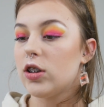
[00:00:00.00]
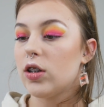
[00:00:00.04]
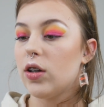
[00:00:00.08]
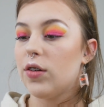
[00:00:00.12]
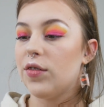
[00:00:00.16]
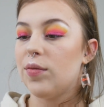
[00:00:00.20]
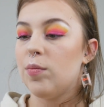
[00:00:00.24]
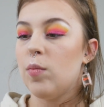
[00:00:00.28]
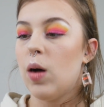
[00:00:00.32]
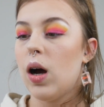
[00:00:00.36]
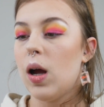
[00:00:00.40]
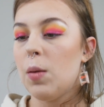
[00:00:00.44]

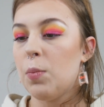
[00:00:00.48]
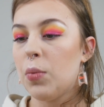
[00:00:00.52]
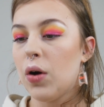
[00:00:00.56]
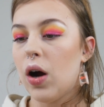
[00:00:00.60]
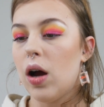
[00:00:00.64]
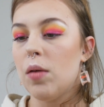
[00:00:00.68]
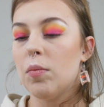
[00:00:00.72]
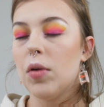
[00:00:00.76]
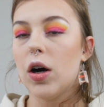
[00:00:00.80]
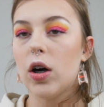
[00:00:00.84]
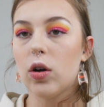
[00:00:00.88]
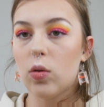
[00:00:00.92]
of my
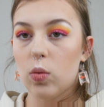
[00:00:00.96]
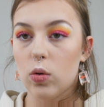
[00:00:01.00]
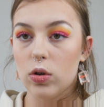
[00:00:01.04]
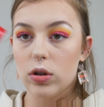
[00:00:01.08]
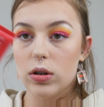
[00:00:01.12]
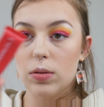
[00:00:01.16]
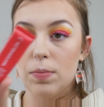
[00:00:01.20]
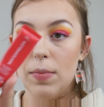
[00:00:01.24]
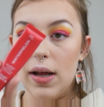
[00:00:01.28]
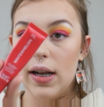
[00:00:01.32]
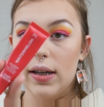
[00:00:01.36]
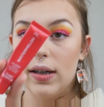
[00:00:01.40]
Primark
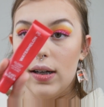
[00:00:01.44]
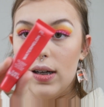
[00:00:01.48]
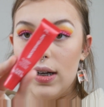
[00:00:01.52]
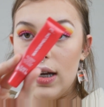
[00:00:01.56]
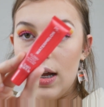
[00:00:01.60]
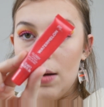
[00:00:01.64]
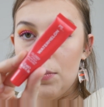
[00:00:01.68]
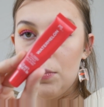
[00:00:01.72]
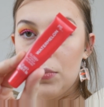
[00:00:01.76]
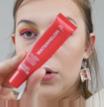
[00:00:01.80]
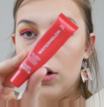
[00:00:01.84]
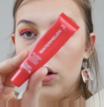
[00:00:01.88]
Watermelon
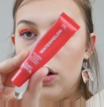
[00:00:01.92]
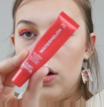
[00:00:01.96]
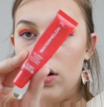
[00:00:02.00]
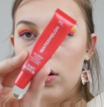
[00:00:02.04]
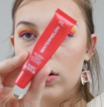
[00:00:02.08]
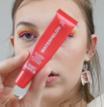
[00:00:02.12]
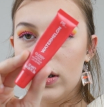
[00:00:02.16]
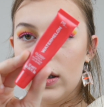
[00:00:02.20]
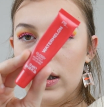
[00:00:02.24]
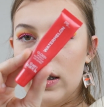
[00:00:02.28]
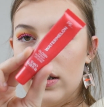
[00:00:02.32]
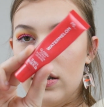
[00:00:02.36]
Lip
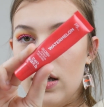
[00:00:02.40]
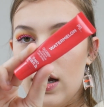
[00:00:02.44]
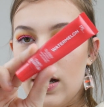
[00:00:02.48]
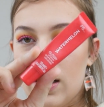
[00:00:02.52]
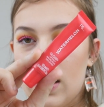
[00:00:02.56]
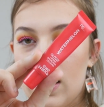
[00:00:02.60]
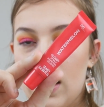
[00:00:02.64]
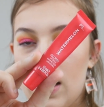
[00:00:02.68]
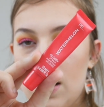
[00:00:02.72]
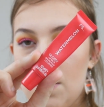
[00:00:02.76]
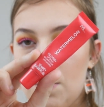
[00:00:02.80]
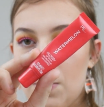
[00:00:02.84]
Gloss. It's like
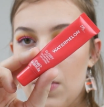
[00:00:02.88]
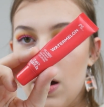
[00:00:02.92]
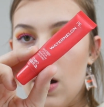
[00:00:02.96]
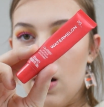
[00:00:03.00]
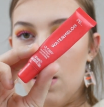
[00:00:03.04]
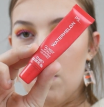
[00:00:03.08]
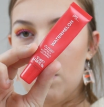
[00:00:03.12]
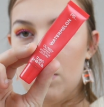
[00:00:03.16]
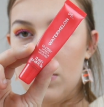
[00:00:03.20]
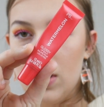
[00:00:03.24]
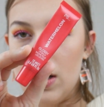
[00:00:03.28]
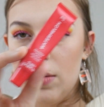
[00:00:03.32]
a lip
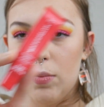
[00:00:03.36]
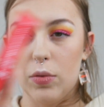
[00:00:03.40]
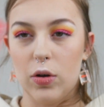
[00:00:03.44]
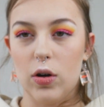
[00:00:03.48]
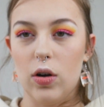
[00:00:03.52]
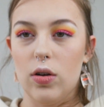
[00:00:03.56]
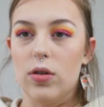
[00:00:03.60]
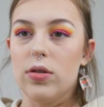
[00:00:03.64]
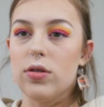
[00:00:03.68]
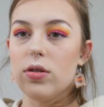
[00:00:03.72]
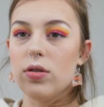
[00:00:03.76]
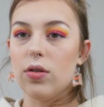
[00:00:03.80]
balm lip
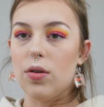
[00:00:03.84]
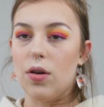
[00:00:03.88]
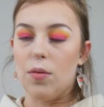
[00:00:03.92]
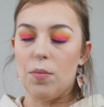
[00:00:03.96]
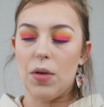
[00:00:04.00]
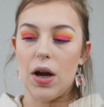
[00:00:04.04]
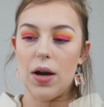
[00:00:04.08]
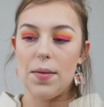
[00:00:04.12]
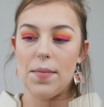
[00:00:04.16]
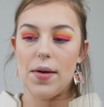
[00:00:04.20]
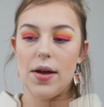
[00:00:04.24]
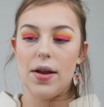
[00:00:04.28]
gloss sort of
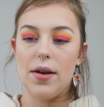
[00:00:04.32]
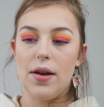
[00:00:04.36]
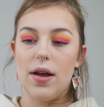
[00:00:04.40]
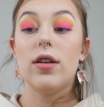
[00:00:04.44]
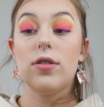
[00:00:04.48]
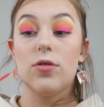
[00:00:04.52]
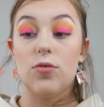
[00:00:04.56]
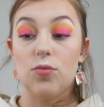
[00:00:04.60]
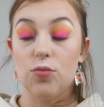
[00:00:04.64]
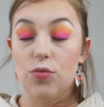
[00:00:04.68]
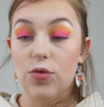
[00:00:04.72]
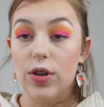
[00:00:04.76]
moment.
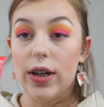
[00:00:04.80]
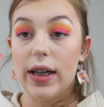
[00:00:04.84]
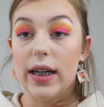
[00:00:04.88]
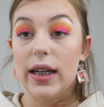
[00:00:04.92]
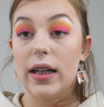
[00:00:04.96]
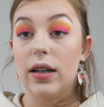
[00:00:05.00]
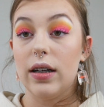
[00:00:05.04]
It's really